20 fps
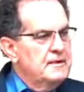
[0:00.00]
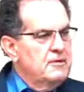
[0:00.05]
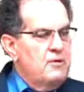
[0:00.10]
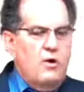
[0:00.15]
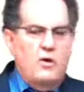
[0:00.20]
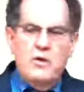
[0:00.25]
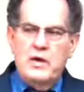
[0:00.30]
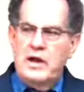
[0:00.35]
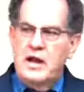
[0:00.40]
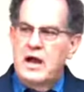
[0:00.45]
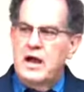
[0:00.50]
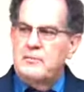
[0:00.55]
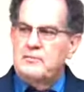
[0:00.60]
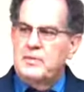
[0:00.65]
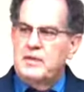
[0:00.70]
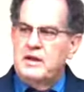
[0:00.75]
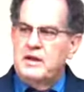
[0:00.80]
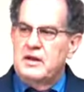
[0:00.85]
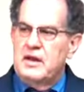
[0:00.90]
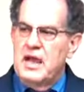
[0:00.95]
growing
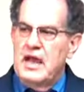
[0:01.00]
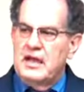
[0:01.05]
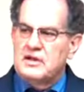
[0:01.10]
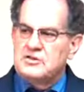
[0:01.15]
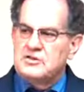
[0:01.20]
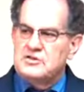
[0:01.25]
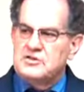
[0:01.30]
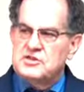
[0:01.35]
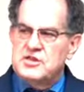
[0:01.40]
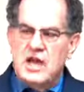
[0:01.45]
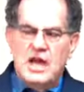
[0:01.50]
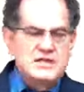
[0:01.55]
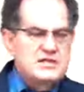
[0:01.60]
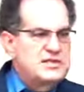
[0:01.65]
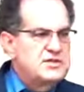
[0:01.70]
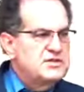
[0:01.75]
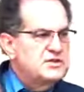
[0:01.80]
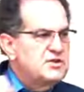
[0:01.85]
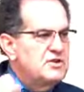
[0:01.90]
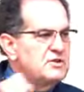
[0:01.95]
up and
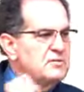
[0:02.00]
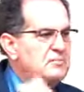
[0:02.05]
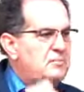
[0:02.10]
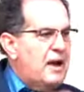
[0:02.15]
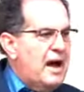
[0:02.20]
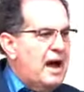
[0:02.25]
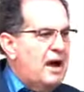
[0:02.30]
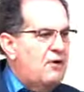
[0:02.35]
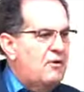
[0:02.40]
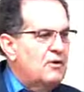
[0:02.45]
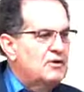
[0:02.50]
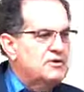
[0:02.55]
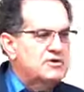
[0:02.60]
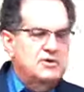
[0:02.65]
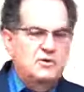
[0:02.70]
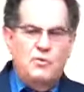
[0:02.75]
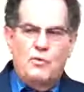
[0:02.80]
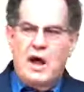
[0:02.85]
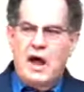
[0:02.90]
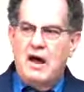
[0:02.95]
exercising certain
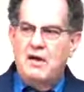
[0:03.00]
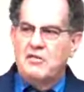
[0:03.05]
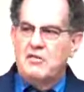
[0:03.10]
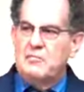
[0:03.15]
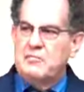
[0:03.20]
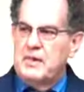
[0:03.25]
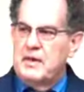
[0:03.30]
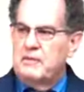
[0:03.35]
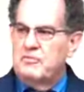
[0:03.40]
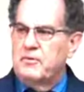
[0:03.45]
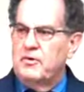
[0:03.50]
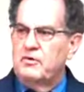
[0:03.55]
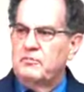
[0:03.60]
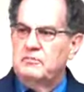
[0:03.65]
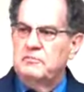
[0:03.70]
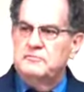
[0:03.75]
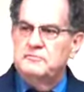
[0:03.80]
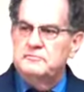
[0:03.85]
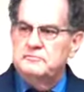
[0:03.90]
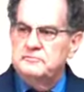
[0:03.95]
powers to wow the
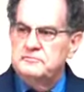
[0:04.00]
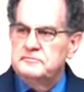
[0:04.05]
people.